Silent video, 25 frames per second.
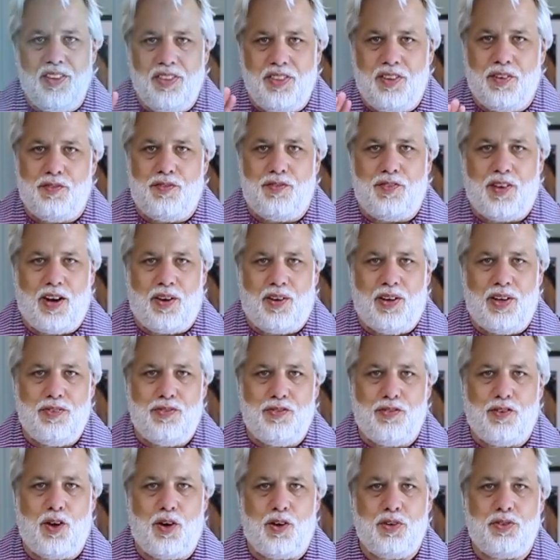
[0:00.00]
The very
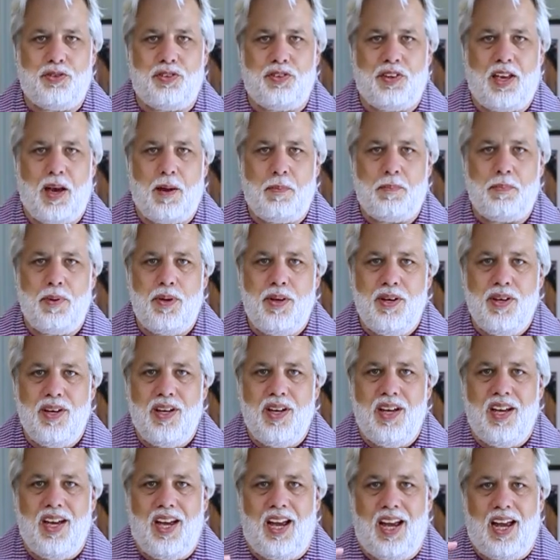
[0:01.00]
first step
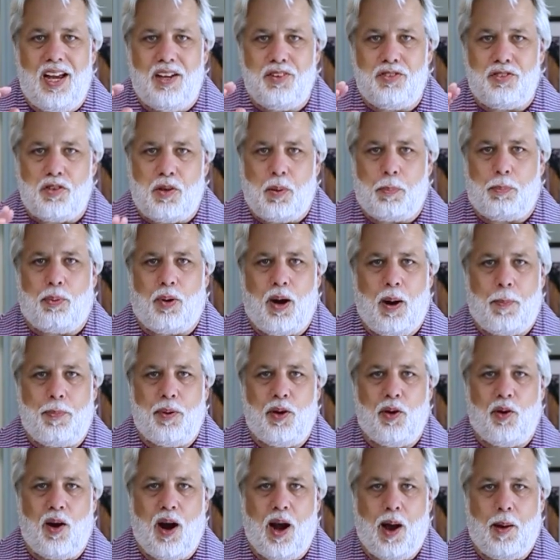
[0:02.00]
is to prep
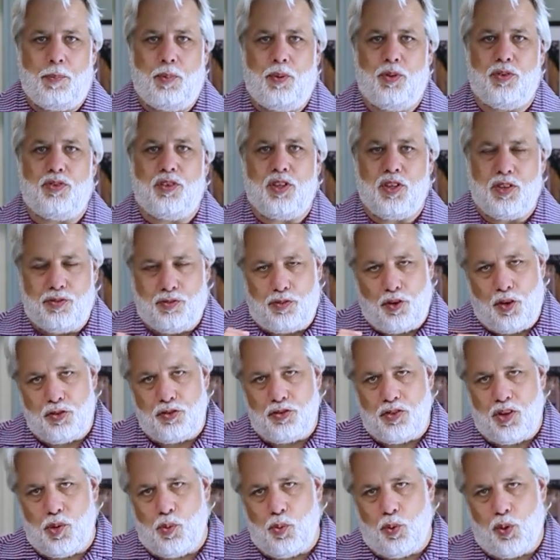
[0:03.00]
your apples. So the
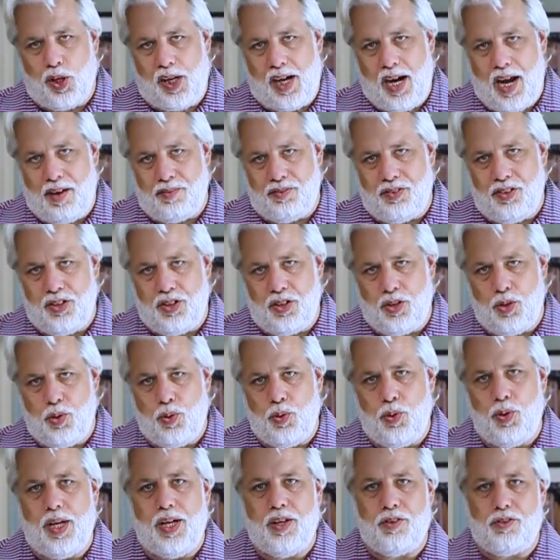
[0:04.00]
first thing we're gonna have to
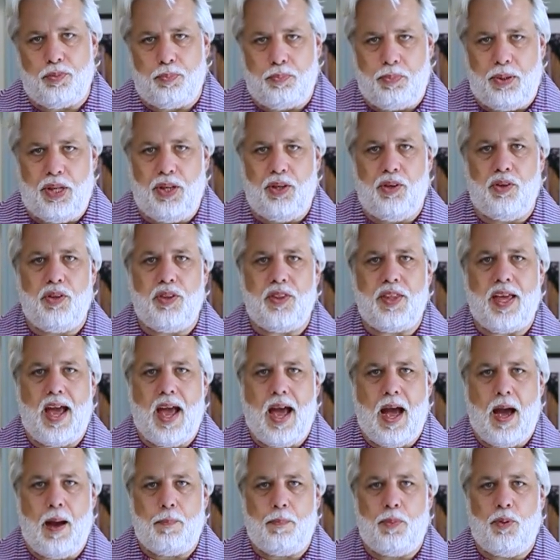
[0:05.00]
do is peel the
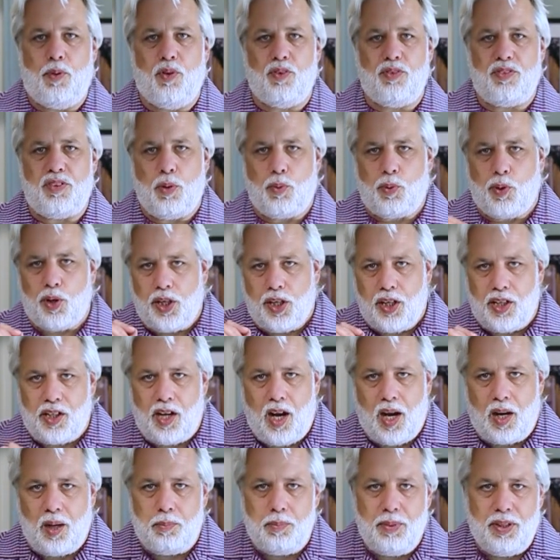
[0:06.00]
apples, and we're gonna
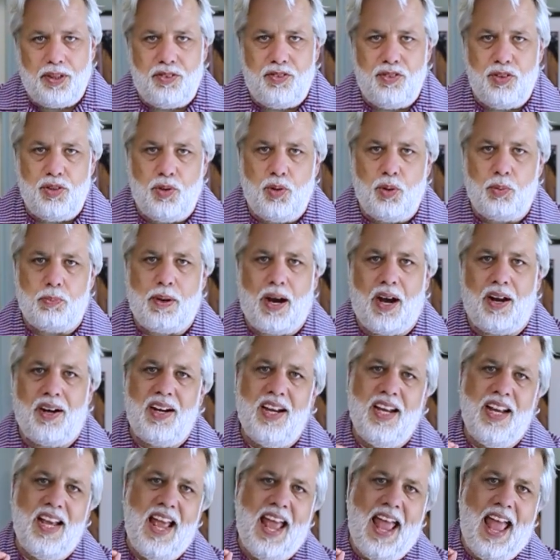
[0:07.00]
cut them into about
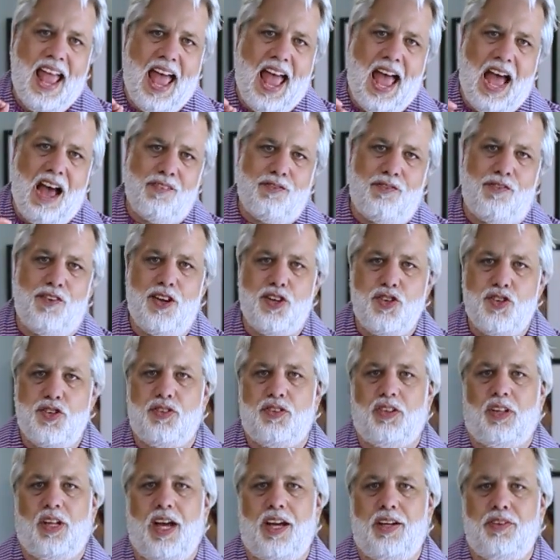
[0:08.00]
1/2-inch
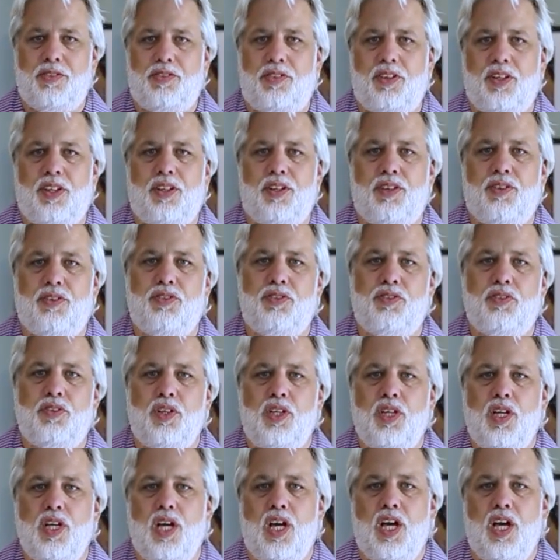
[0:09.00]
slices.